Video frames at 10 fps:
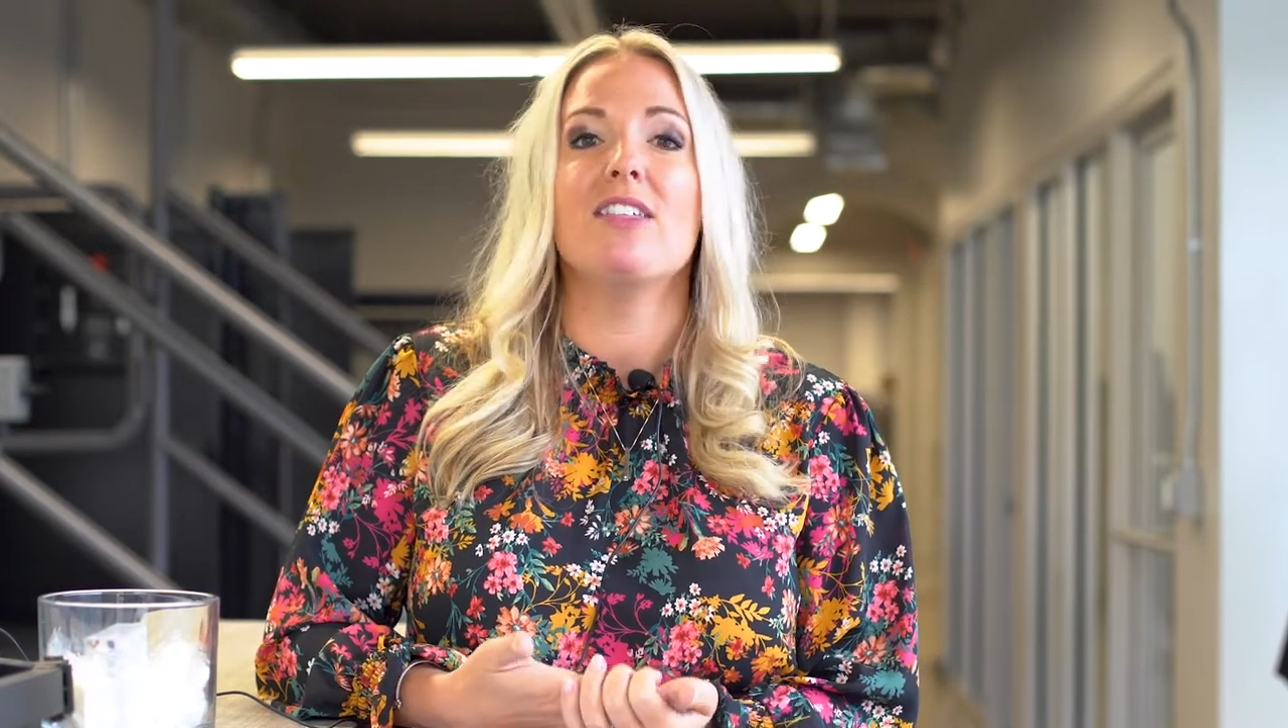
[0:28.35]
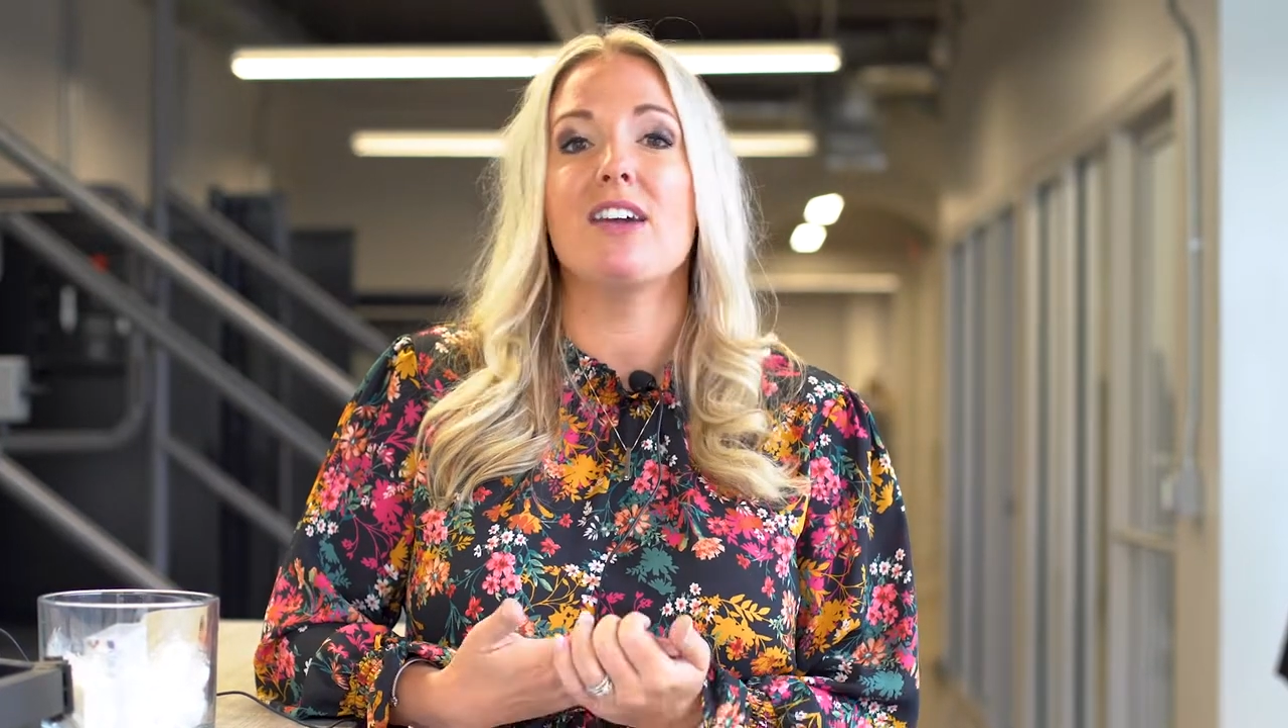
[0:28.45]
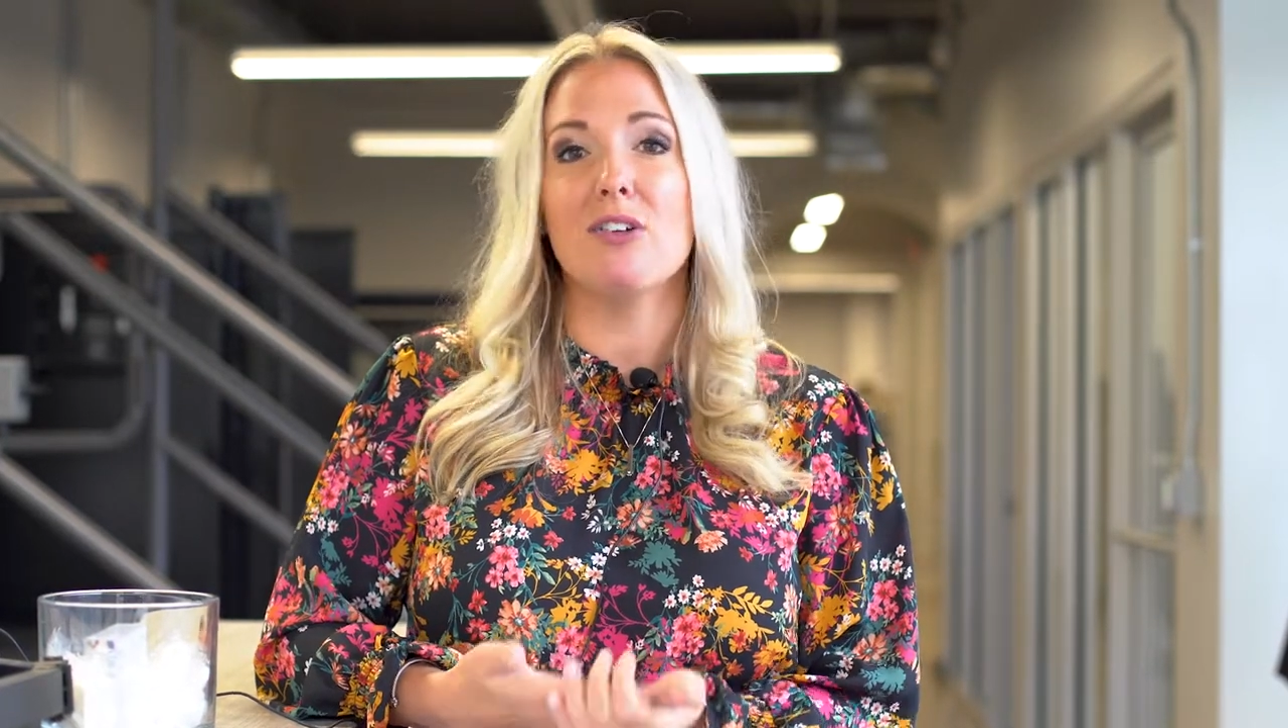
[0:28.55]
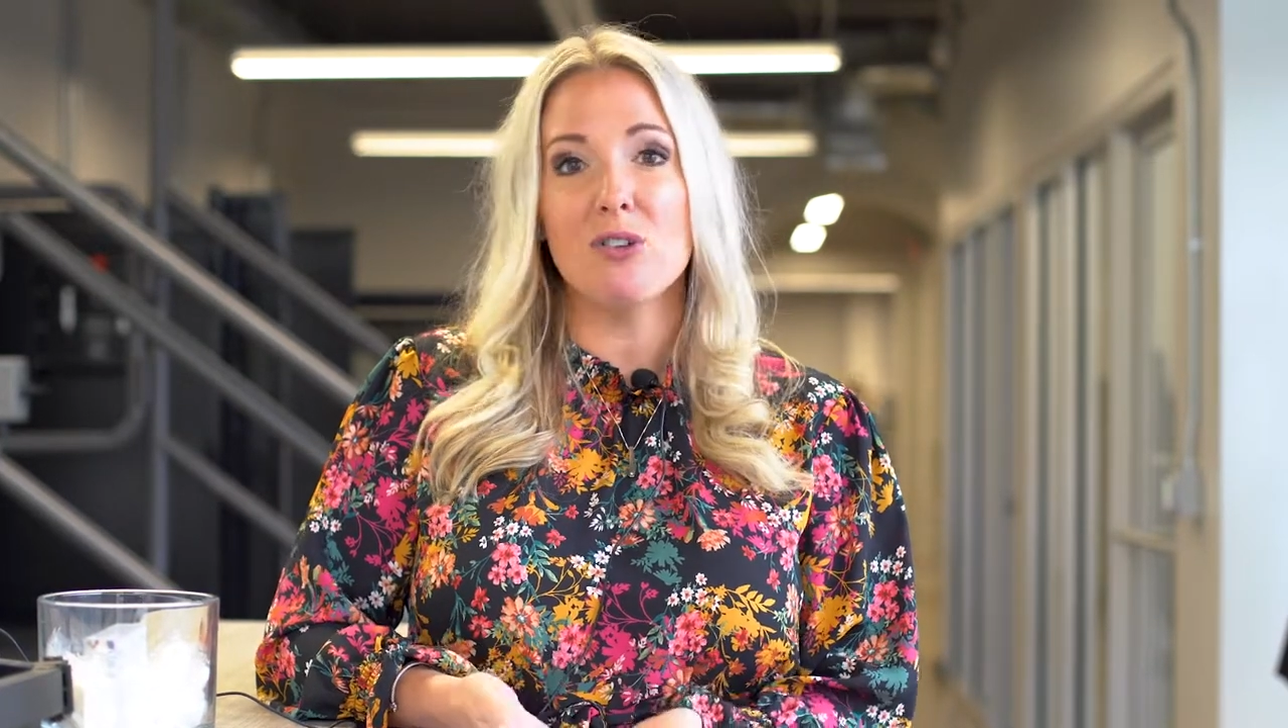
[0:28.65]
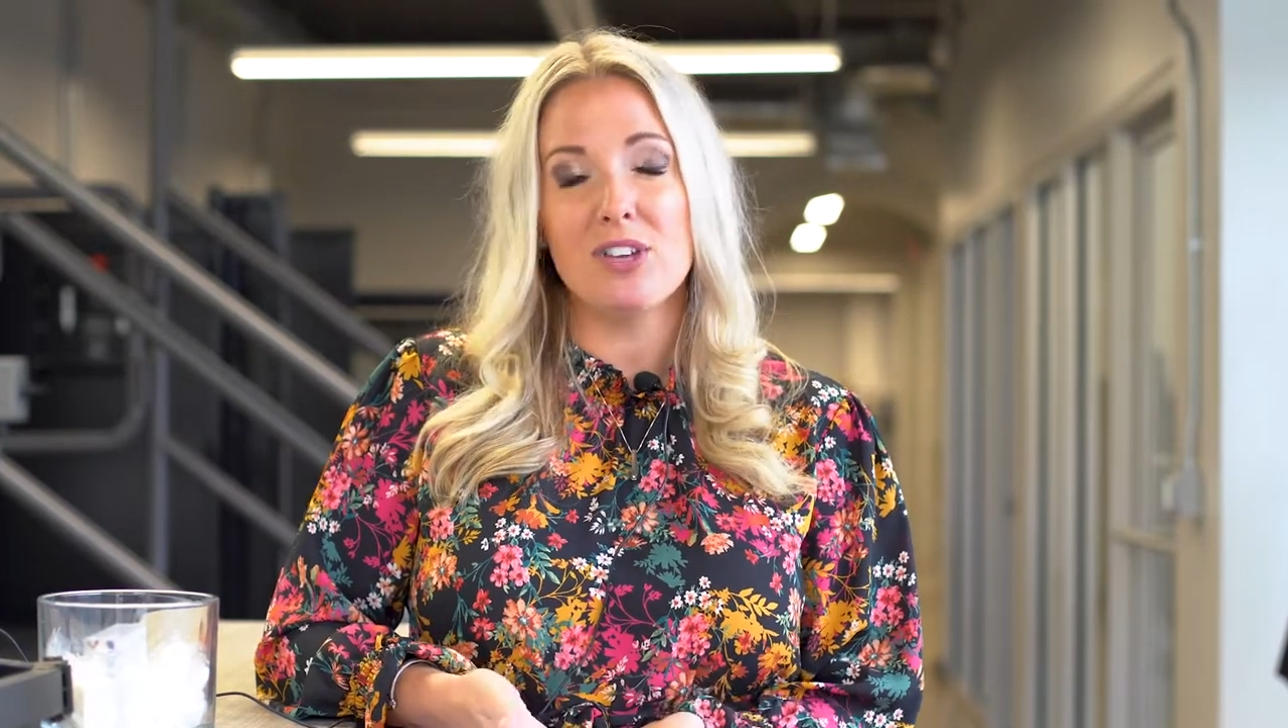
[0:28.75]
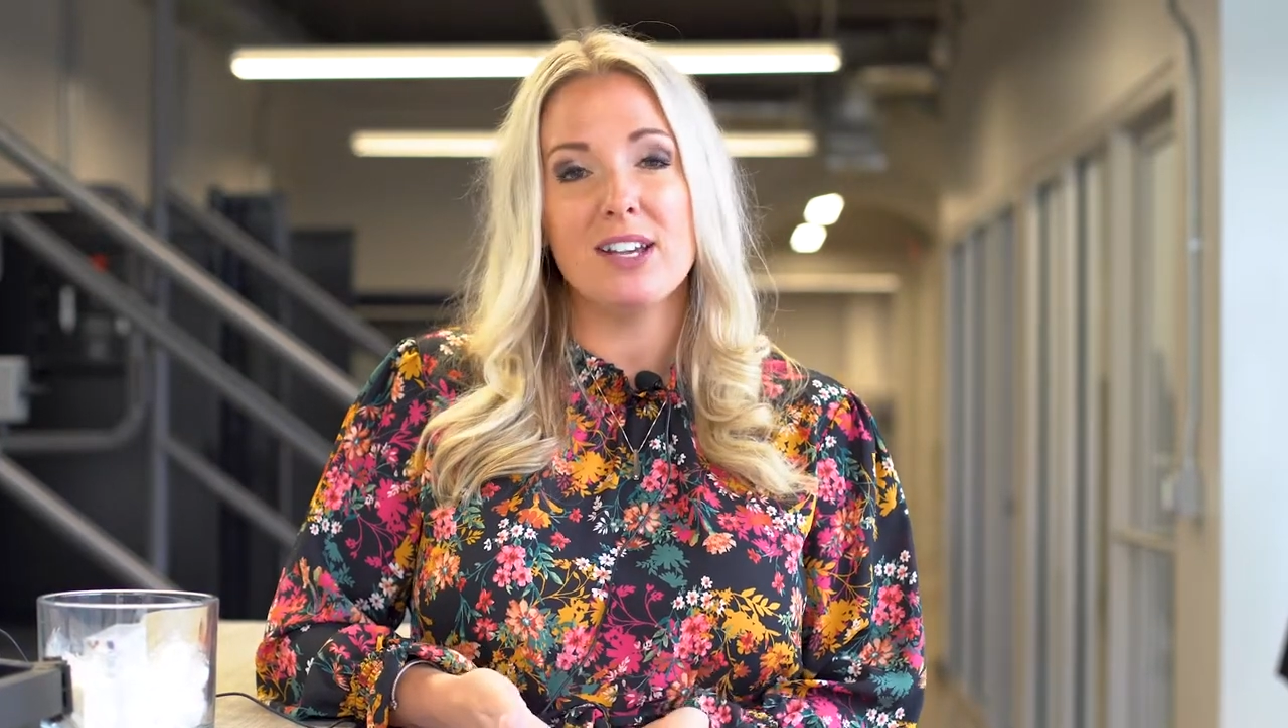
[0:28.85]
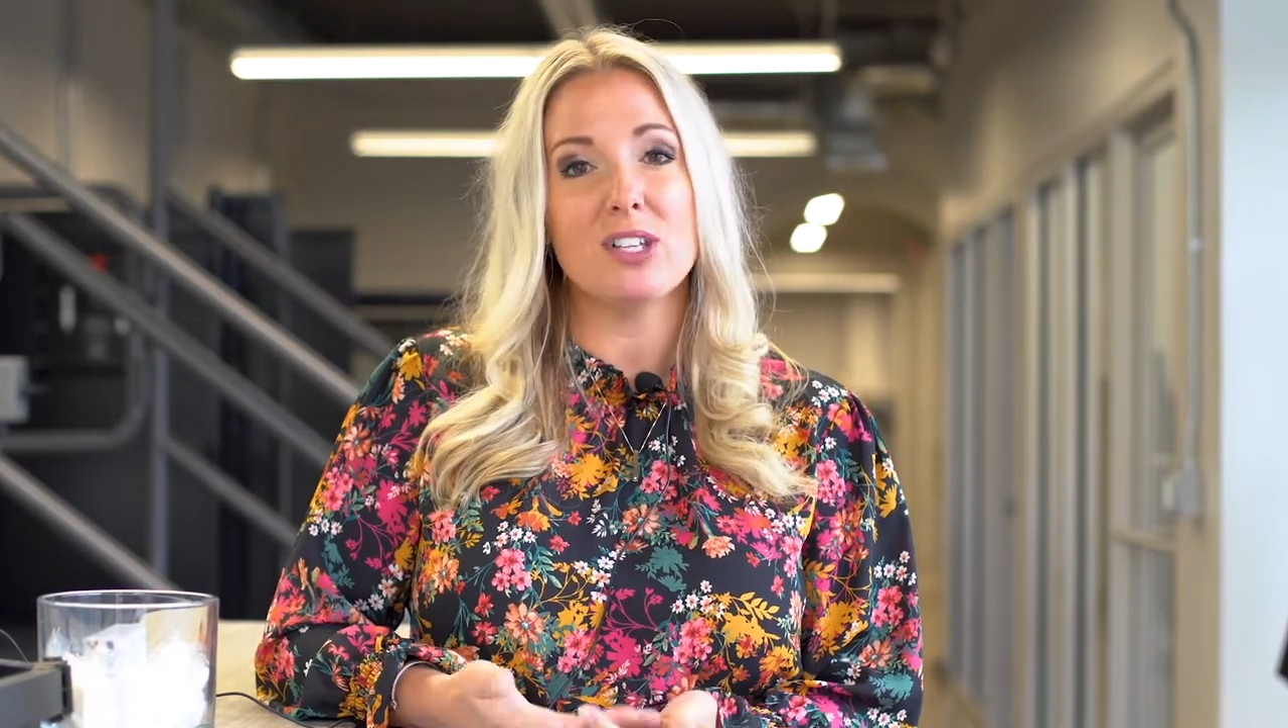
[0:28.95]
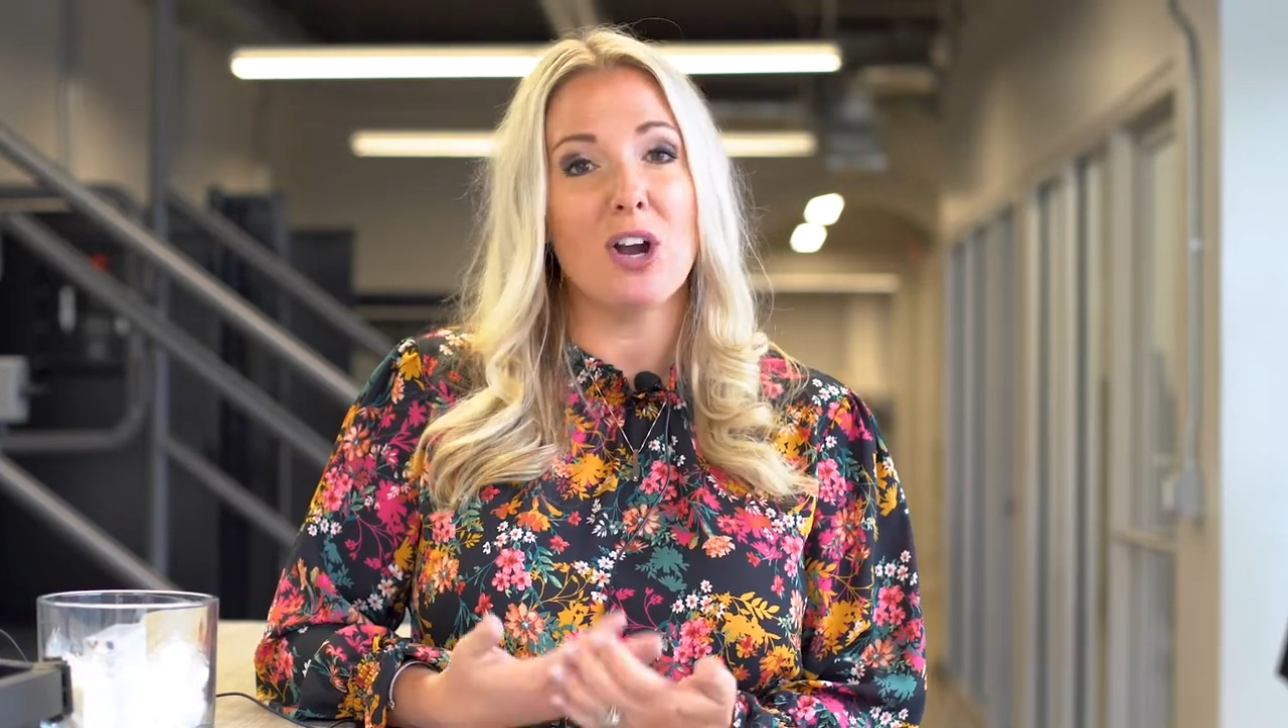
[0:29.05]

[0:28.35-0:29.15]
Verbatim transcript: The other thing is,